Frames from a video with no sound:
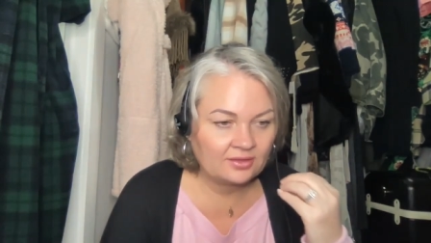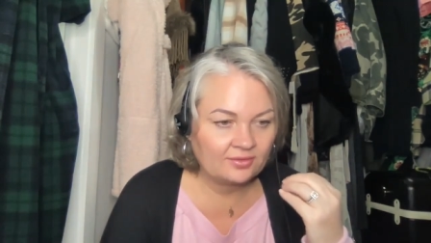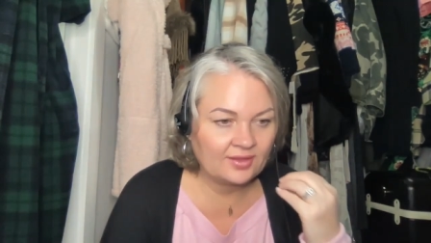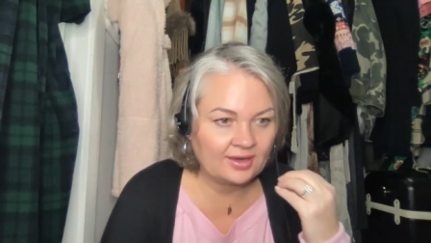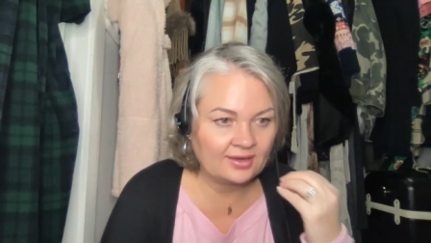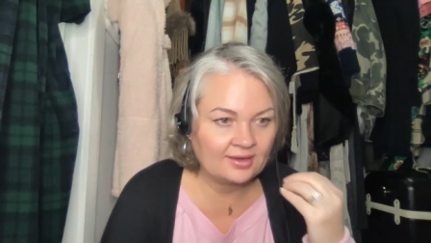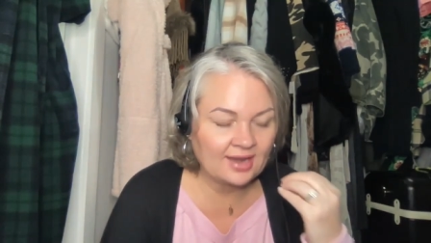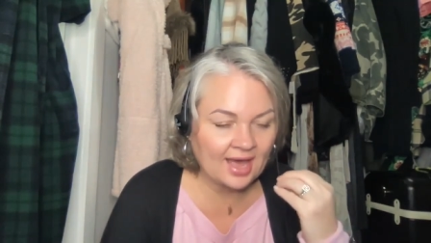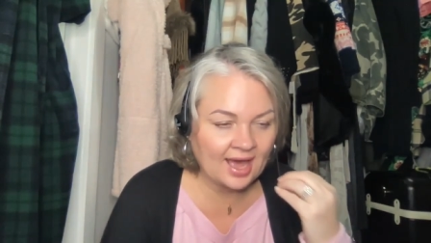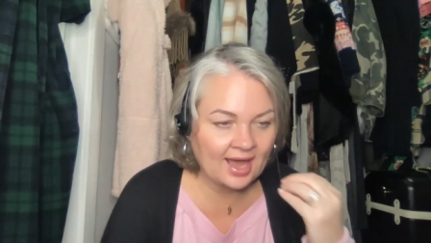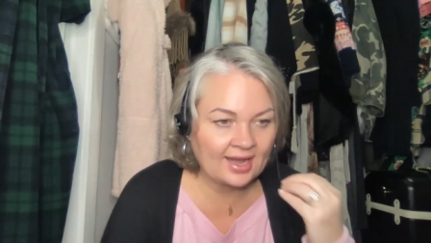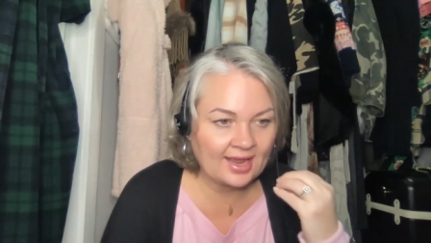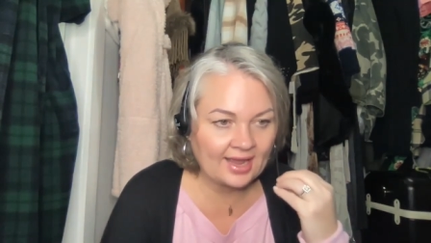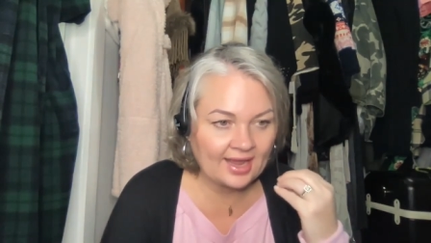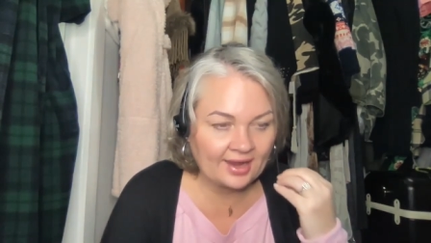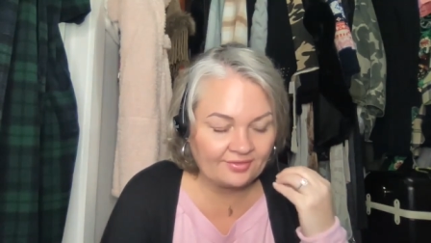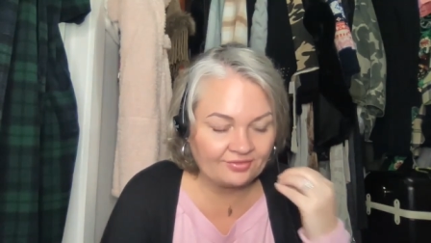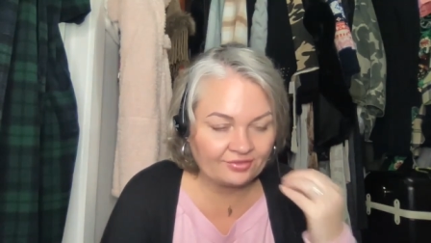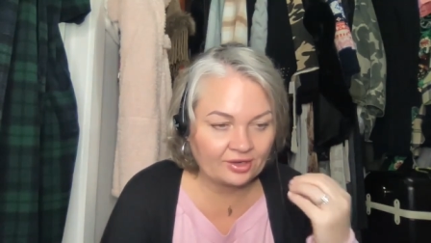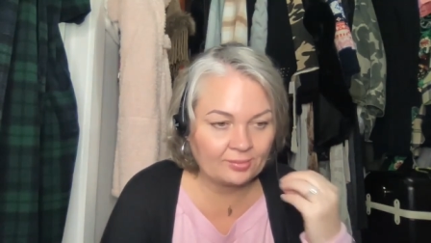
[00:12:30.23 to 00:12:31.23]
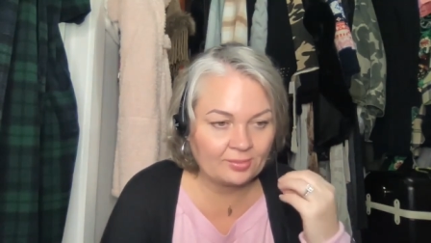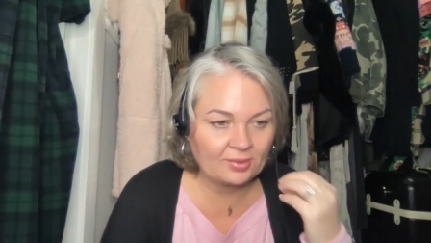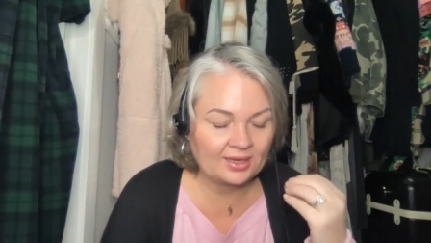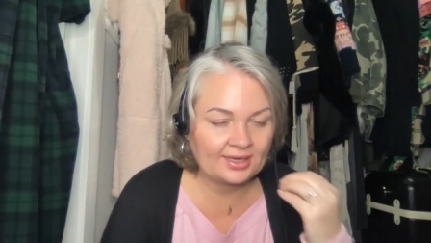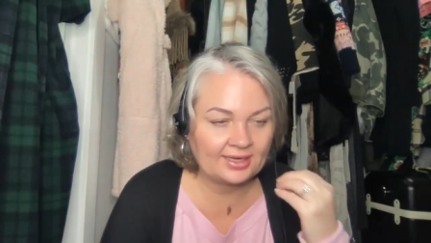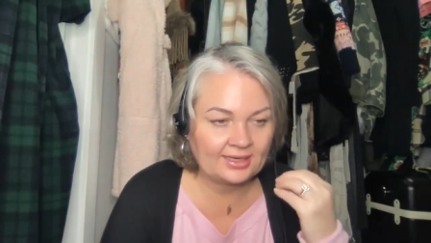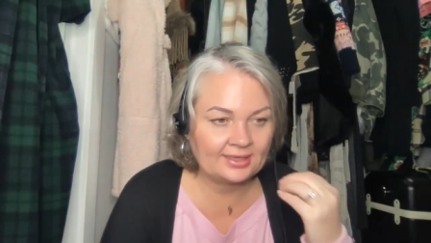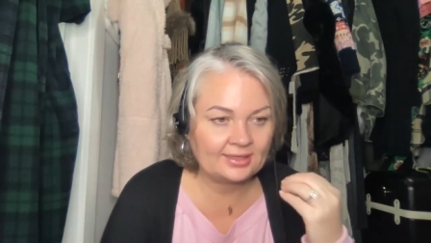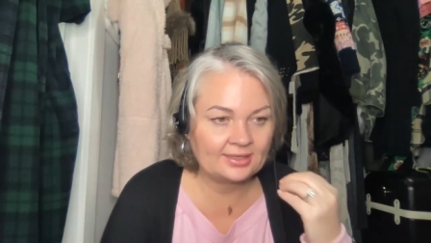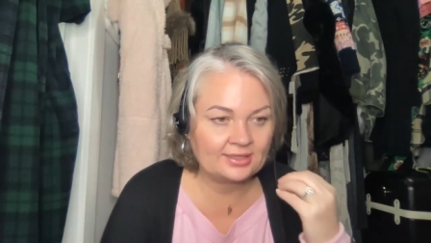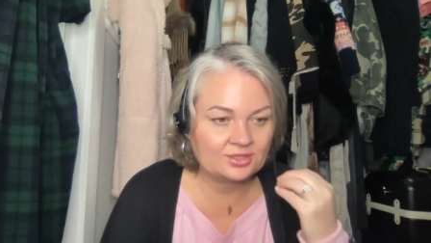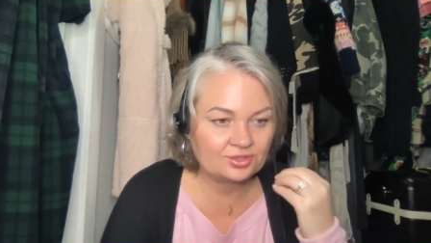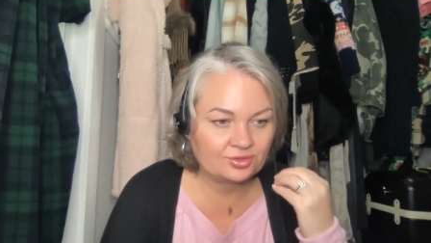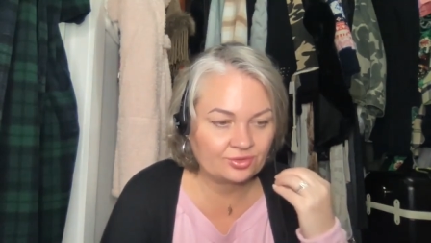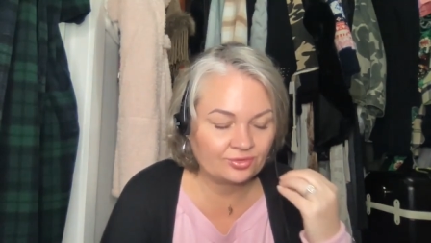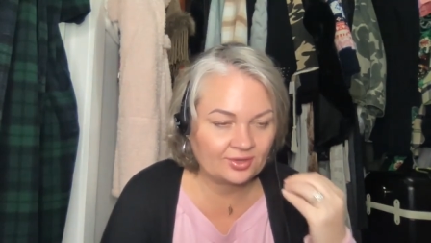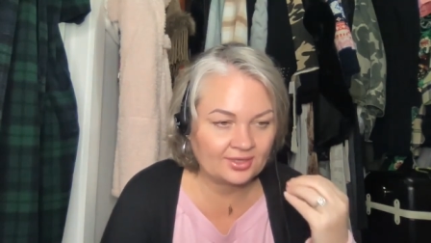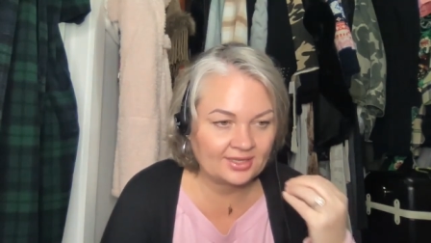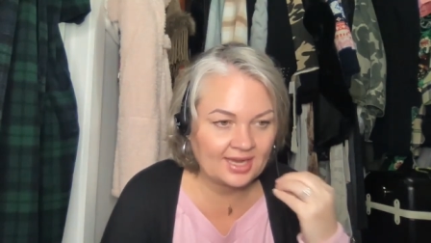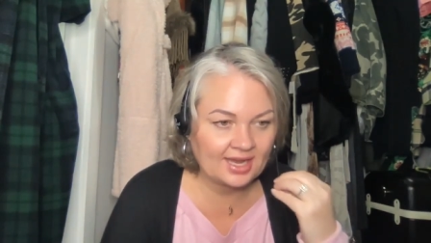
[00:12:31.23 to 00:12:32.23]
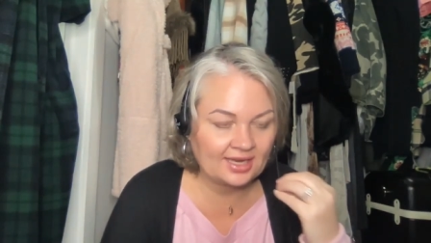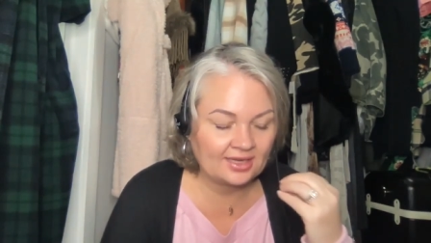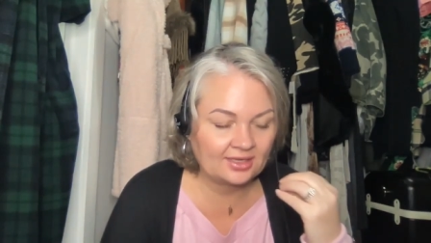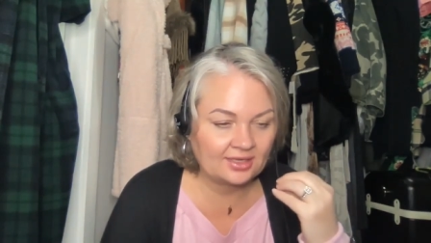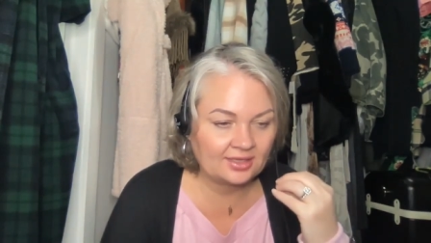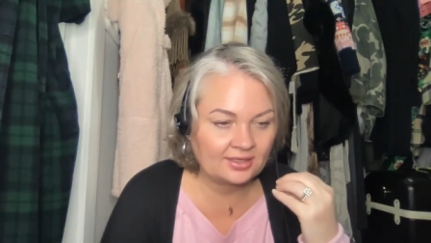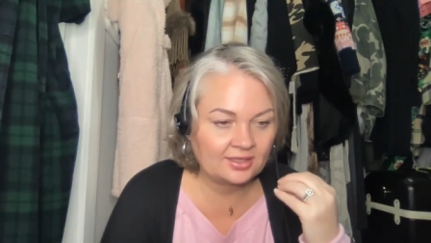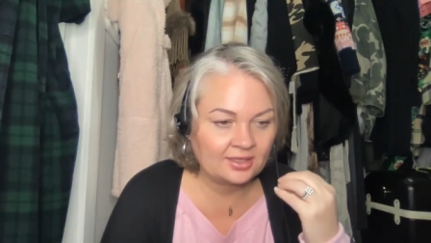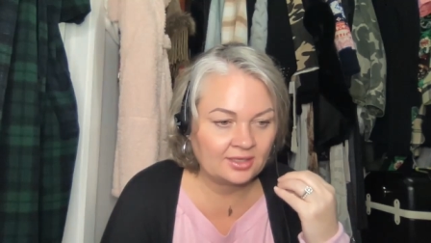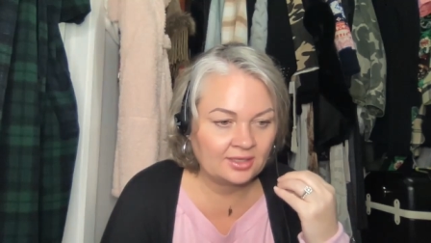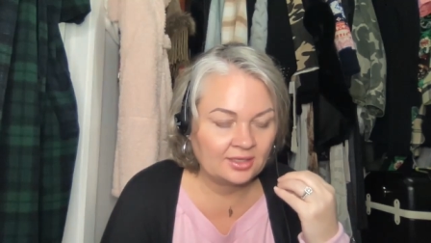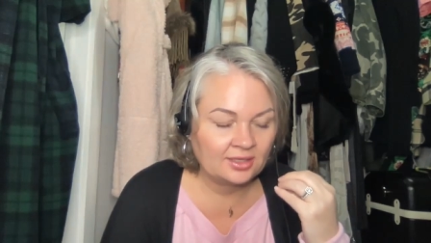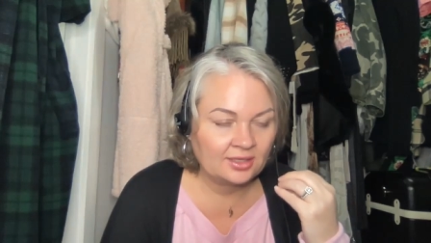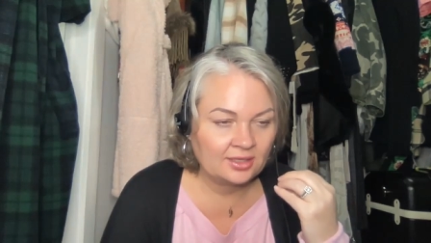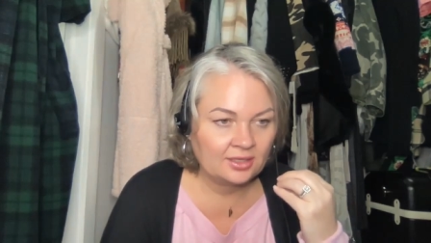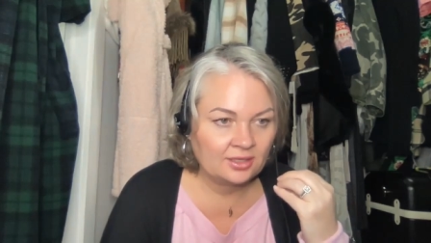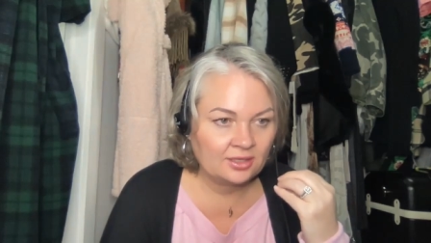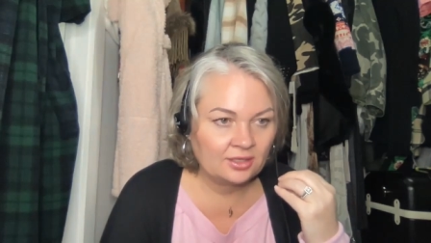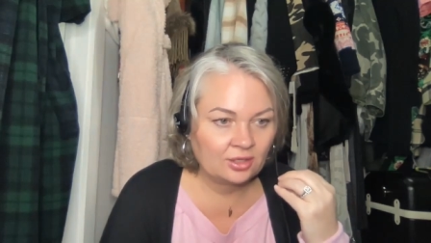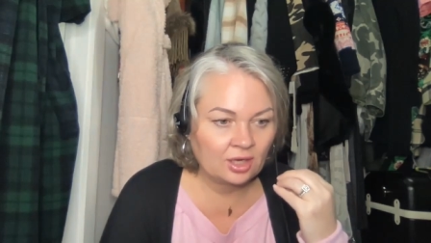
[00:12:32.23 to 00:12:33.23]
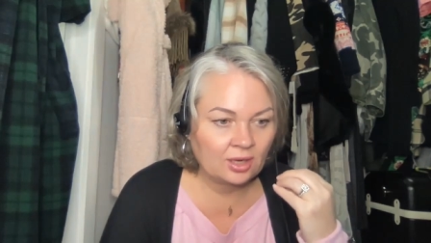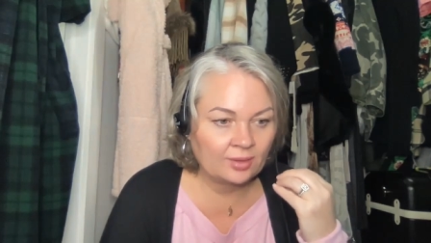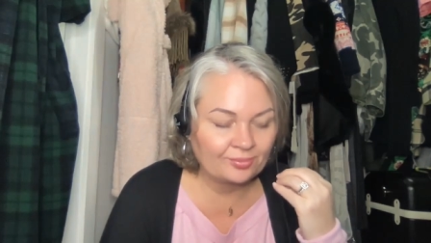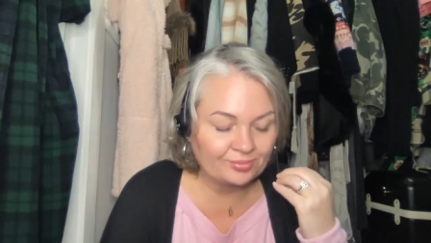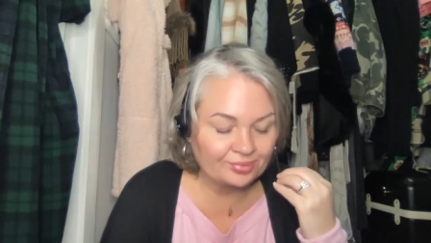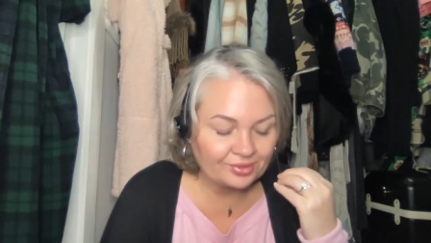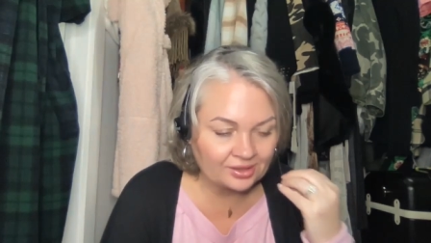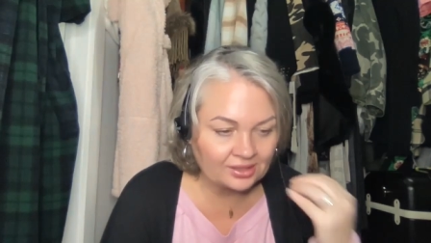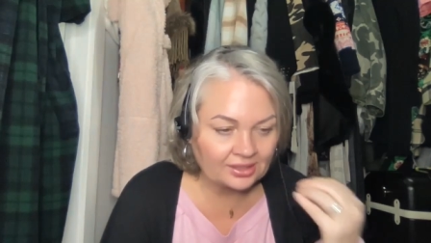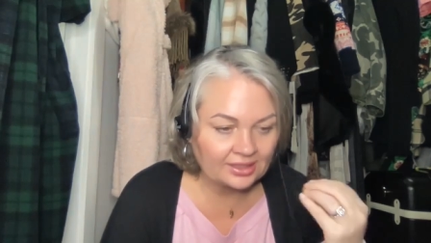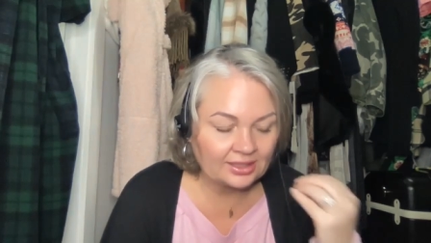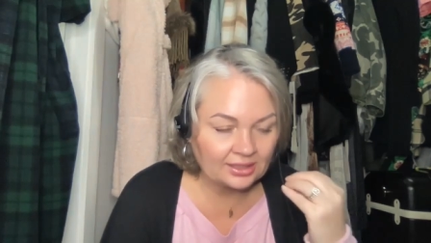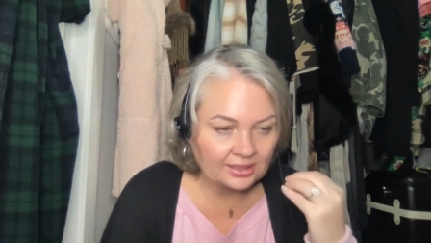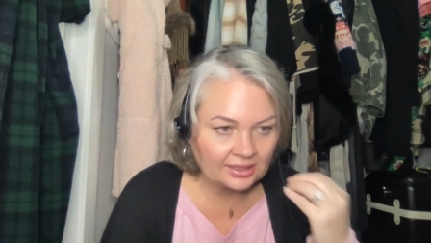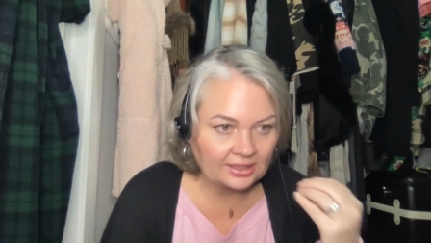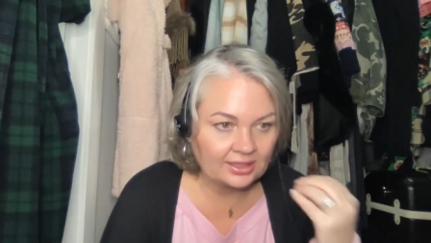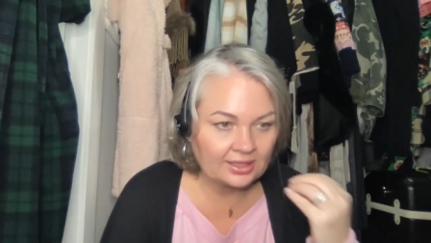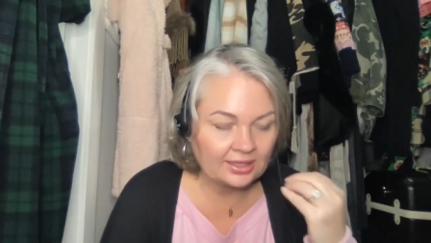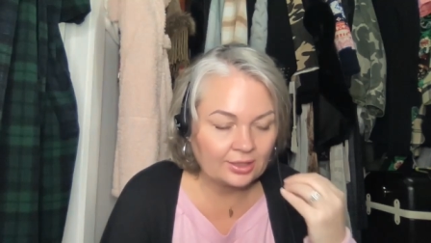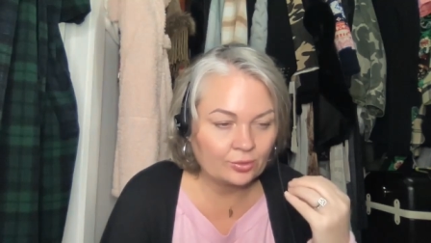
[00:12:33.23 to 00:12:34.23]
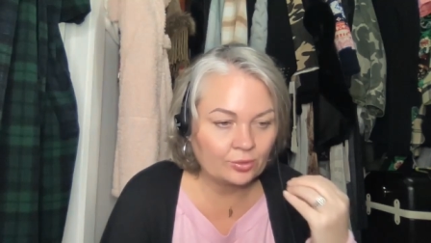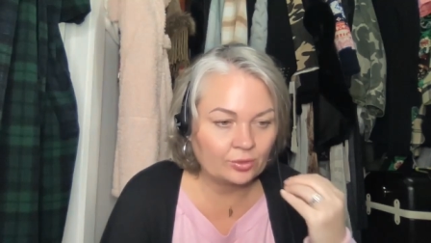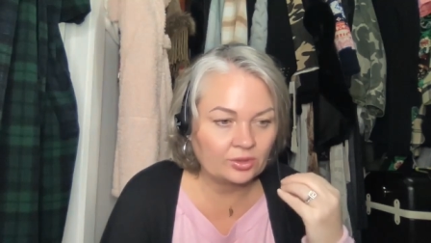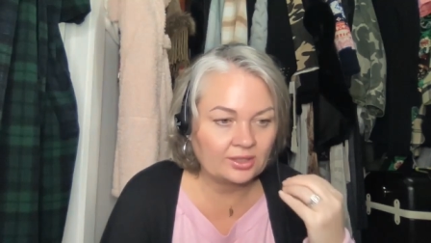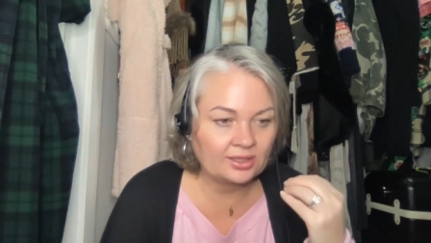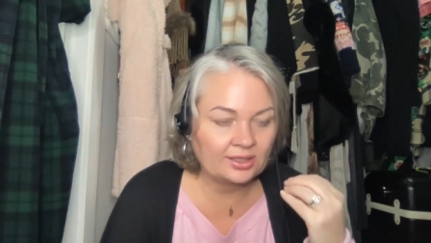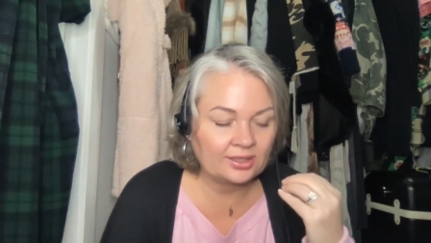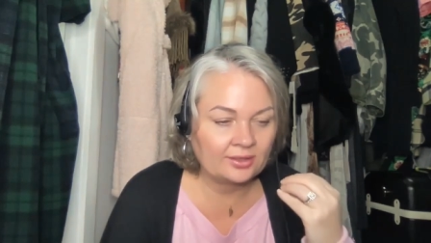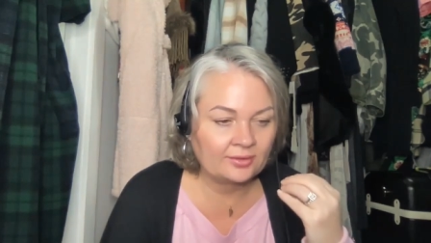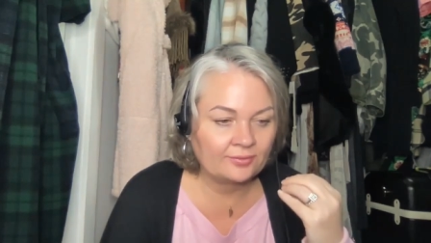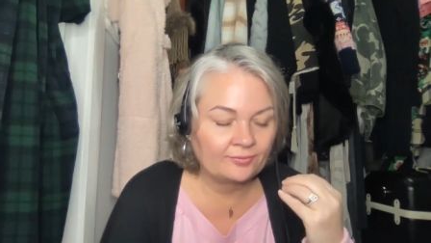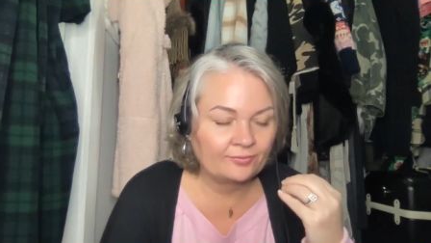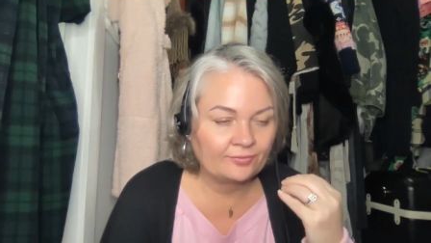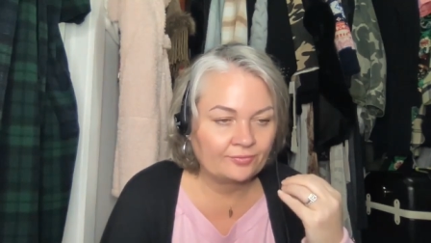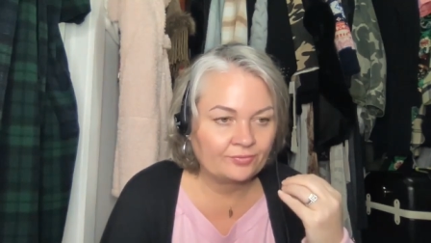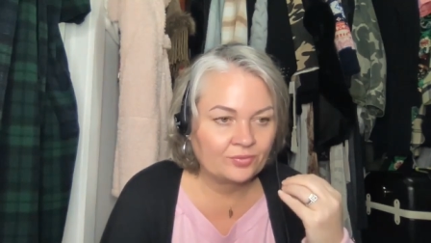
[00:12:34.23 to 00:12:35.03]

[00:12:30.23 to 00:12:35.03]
that not everybody is created completely equally.